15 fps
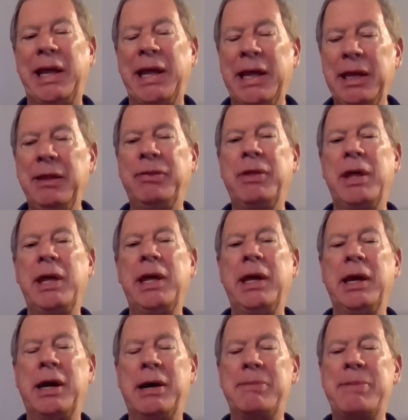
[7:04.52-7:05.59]

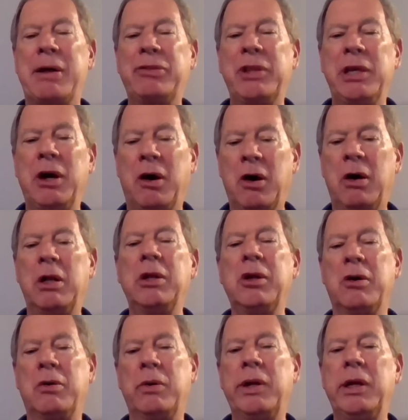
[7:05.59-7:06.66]
anything about the
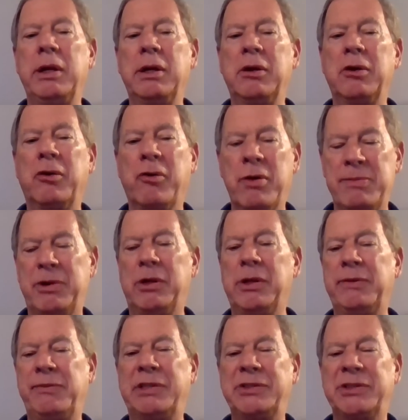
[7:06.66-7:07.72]
ongoing criminal
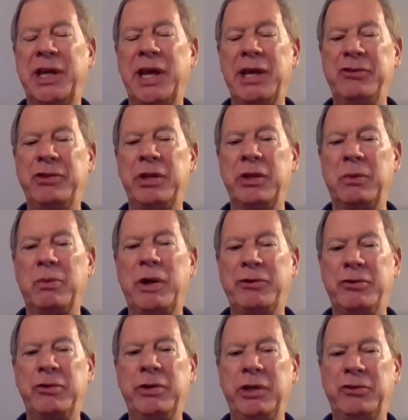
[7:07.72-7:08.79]
investigation in the
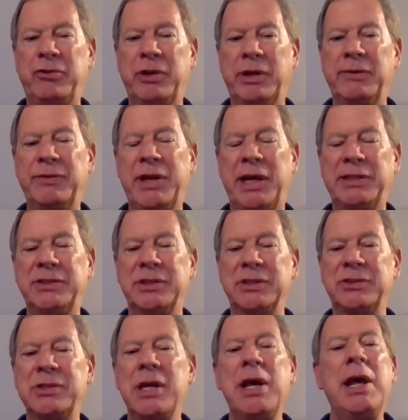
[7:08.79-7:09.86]
Western District of
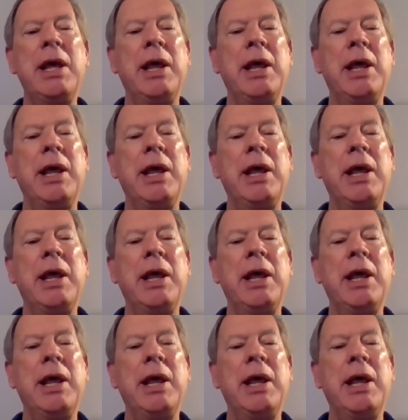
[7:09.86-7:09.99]
Texas.